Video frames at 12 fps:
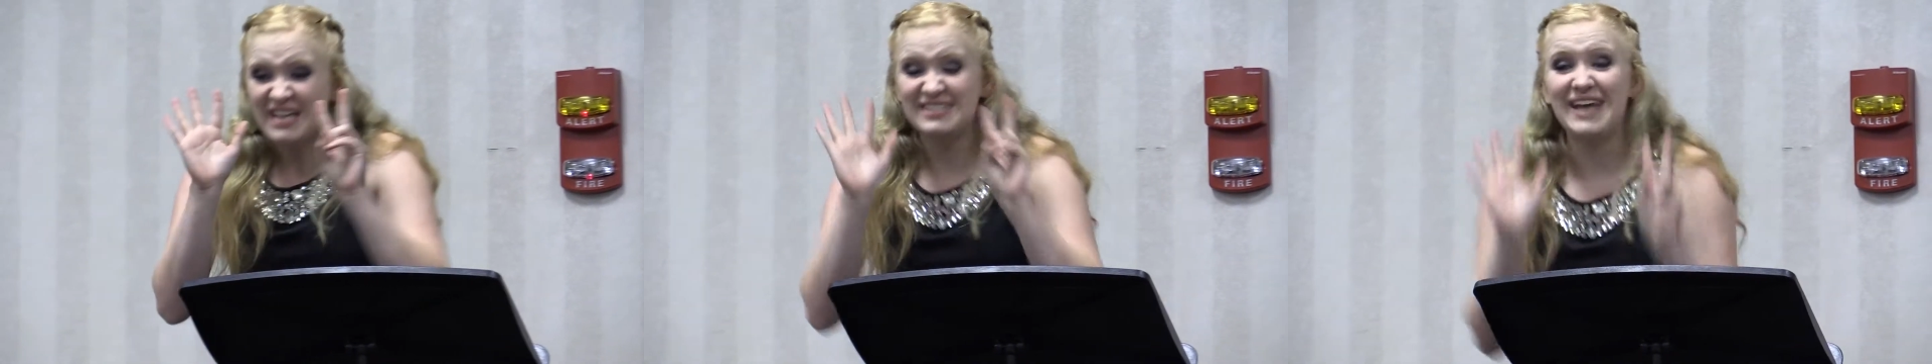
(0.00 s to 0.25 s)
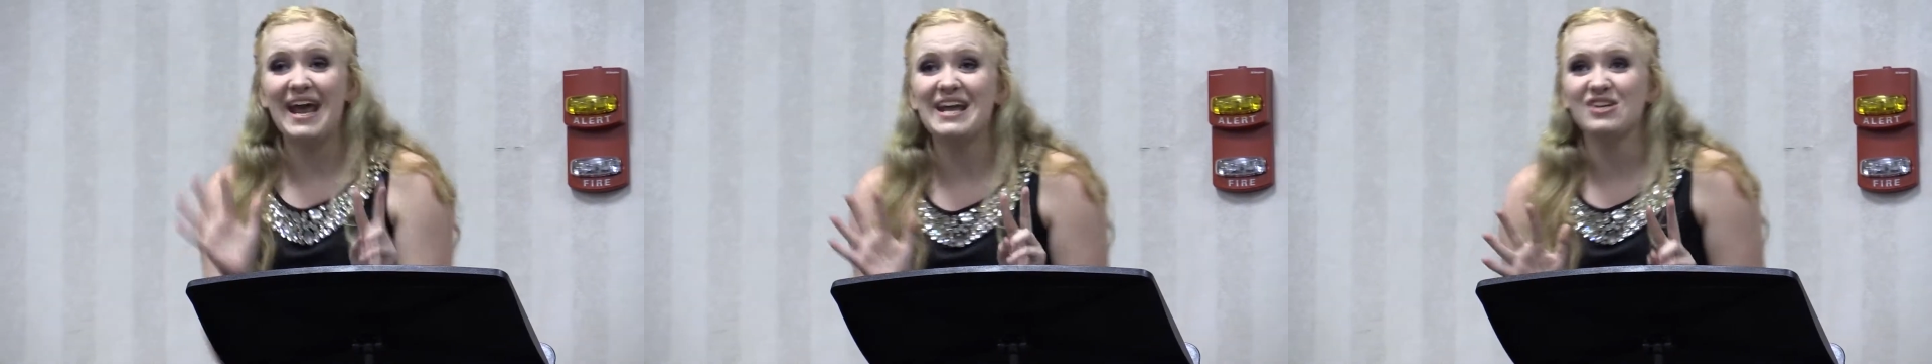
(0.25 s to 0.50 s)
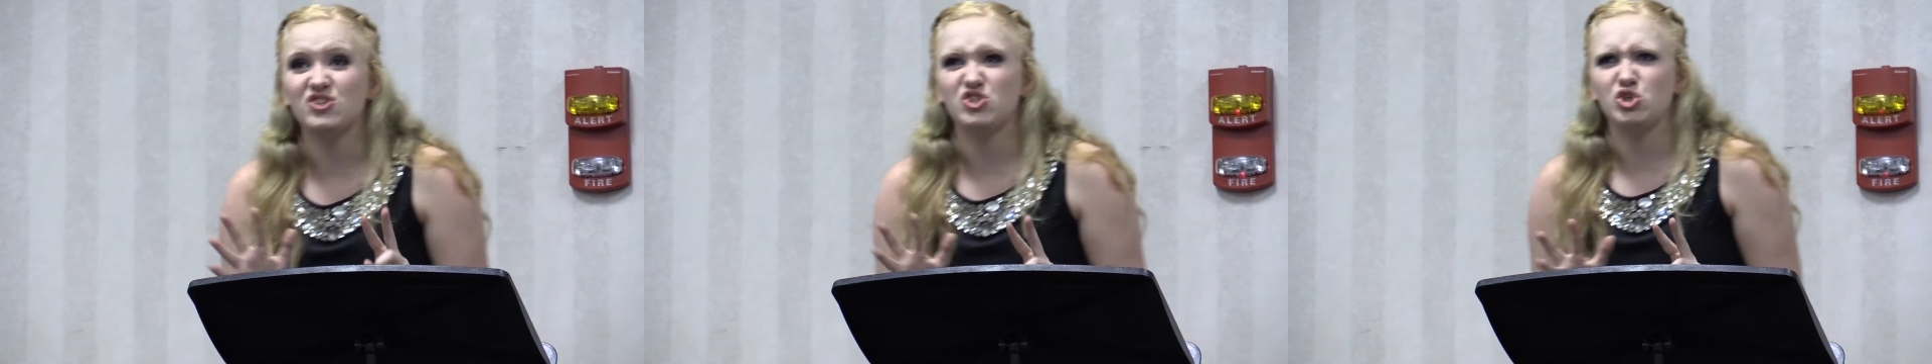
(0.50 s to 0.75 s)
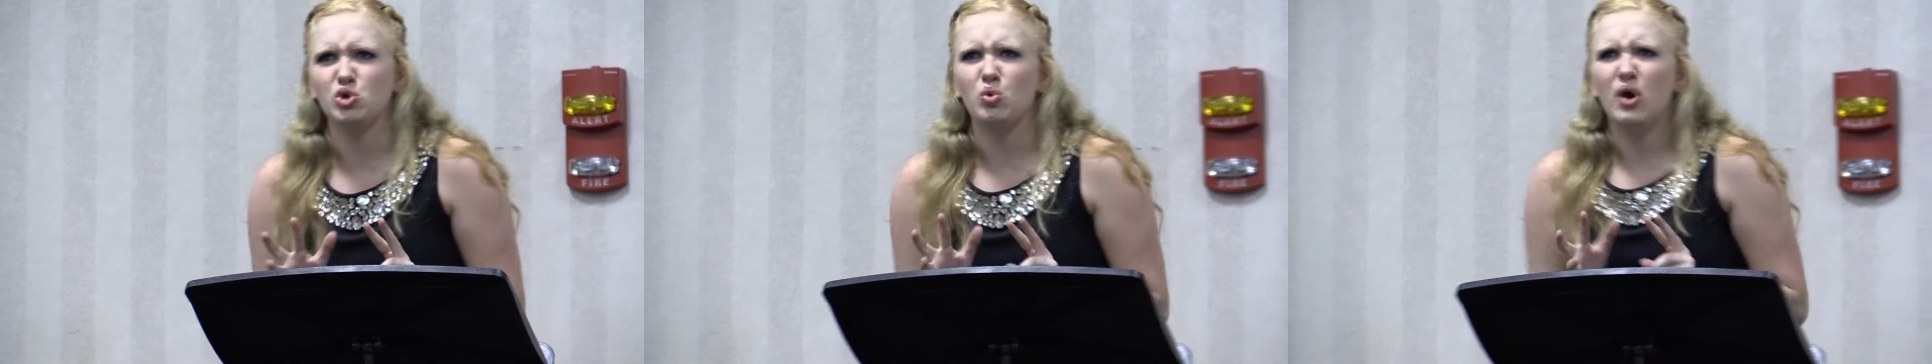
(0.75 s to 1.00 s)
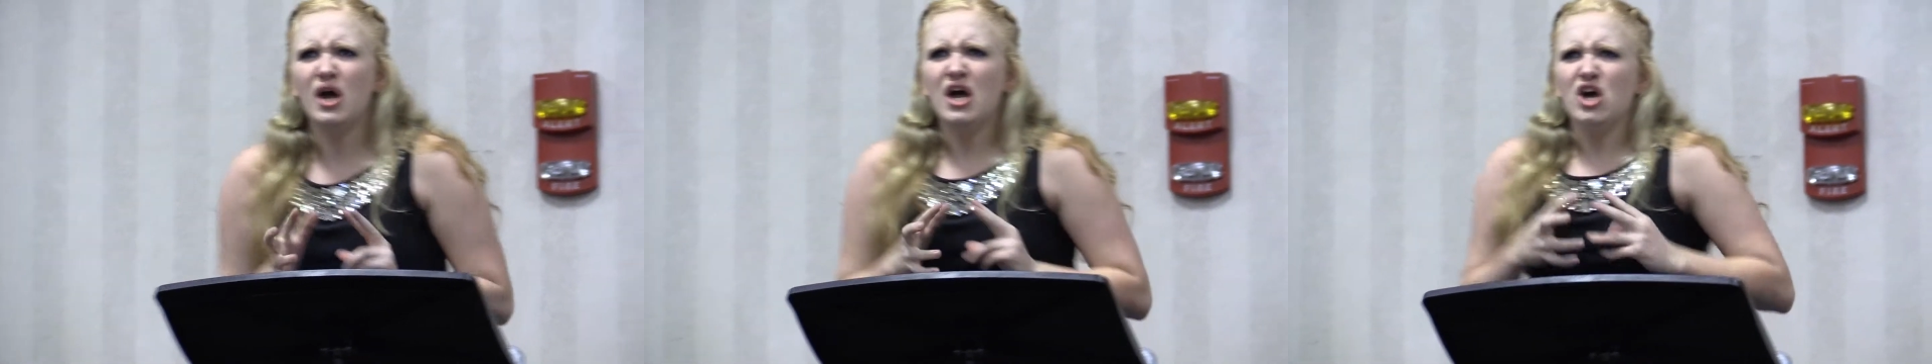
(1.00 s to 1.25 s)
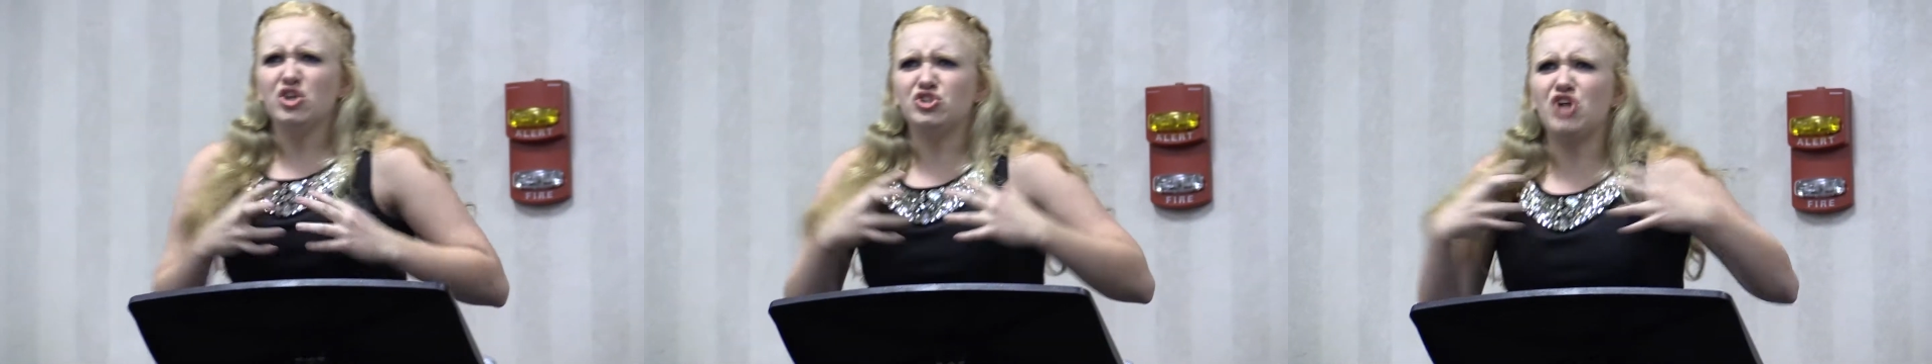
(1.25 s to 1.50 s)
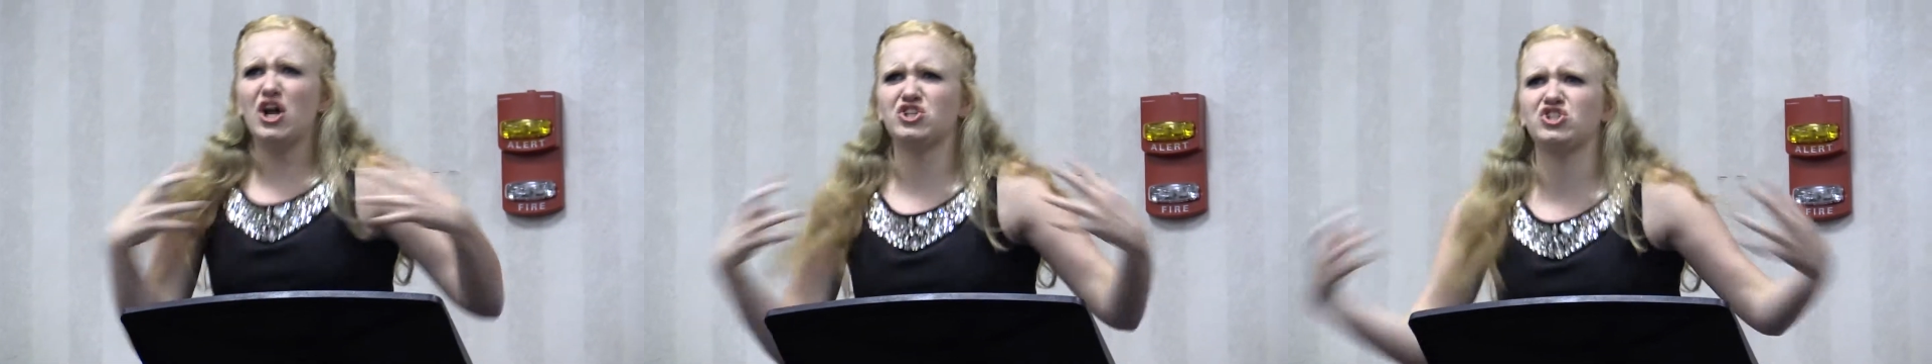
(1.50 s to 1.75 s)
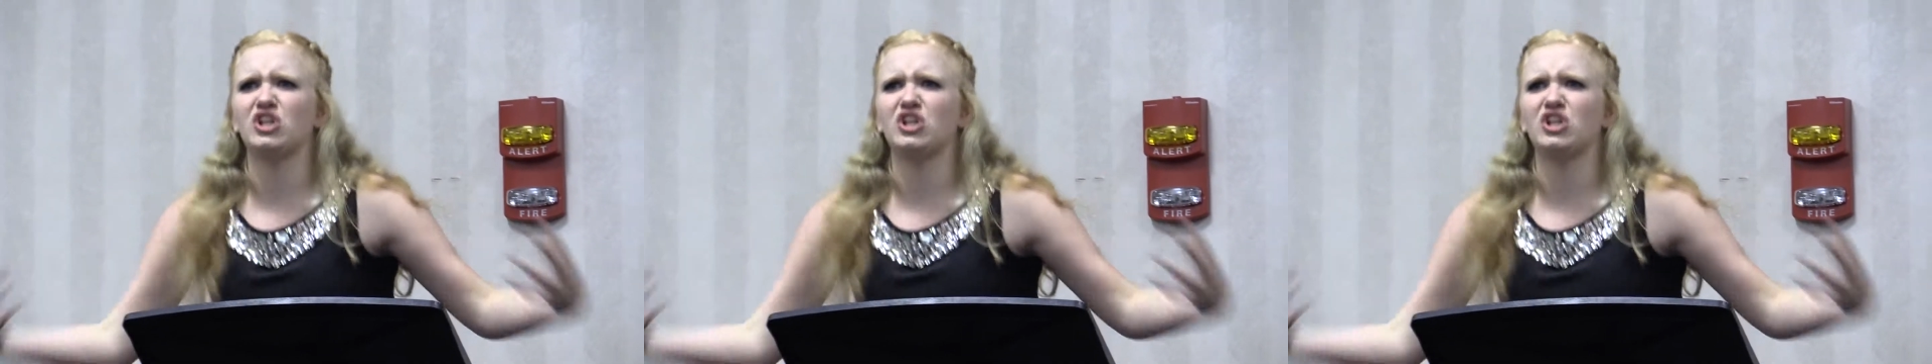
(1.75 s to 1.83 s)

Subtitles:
days to touch